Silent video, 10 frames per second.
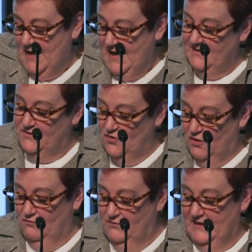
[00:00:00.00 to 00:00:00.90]
has
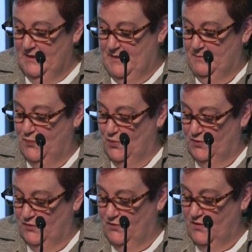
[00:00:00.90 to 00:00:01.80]
not really been
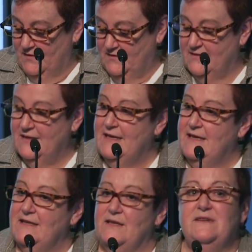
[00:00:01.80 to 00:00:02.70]
brought across.
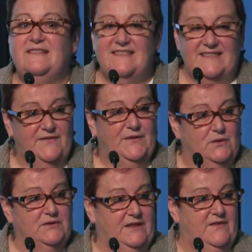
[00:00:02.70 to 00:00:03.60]
There is the
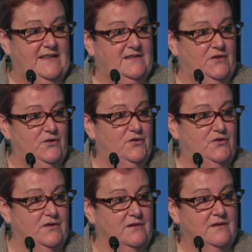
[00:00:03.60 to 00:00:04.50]
difficulty of
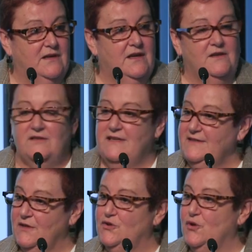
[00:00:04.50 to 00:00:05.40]
execution. So
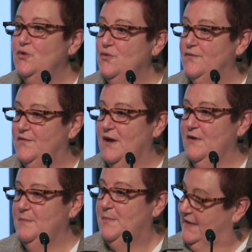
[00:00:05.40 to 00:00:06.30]
these are two
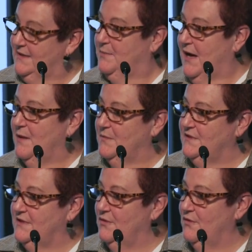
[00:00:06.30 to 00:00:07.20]
very big
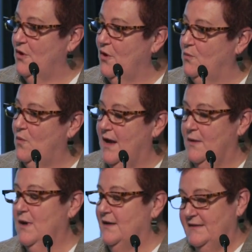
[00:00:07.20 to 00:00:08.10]
departments here in their own way.
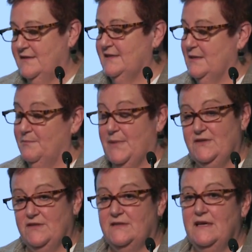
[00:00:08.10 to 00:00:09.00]
One, as I said, in
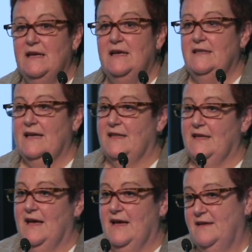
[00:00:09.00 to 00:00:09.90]
budget, the
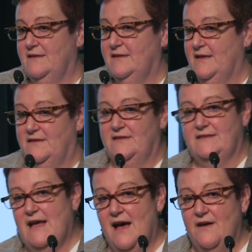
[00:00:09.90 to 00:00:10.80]
other as in
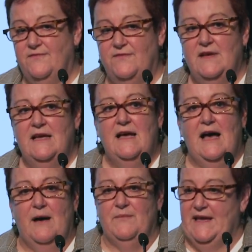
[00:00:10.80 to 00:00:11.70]
staff.
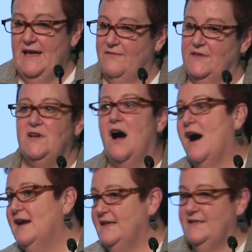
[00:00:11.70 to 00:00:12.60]
They have
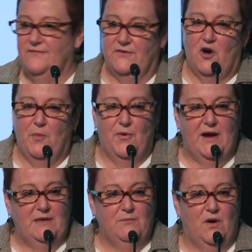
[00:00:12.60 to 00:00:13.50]
entirely different
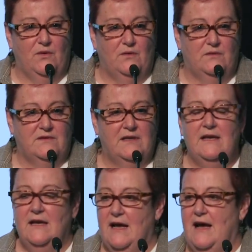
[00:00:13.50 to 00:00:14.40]
operating models,
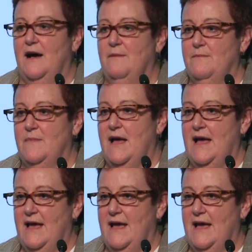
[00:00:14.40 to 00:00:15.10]
and